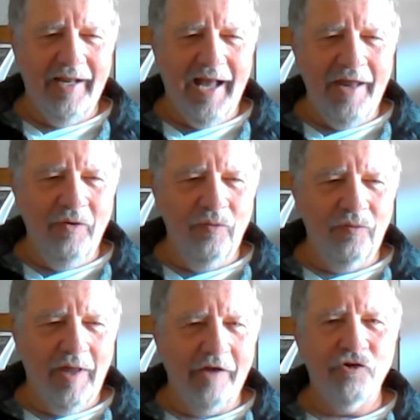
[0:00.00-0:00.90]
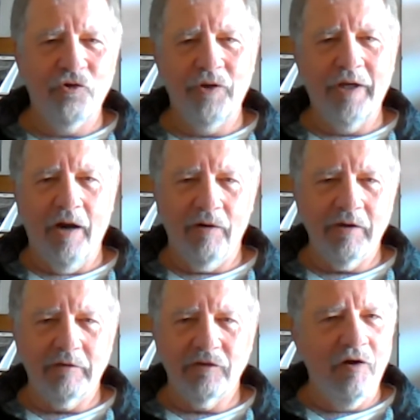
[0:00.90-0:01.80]
I don't like shooting air
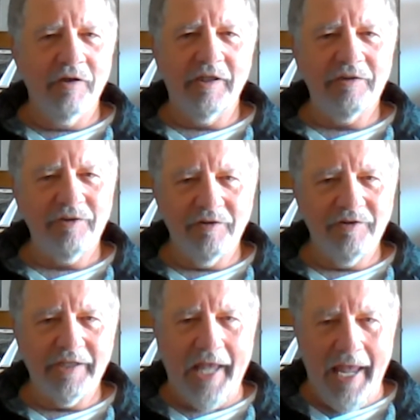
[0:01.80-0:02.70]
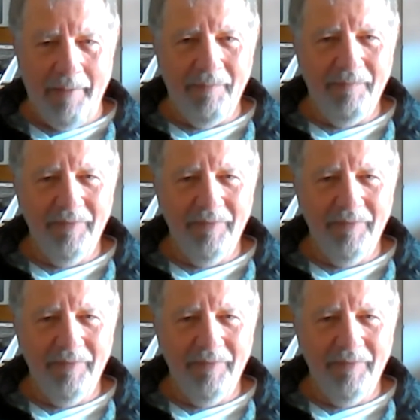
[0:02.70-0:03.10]
guns long distance at game.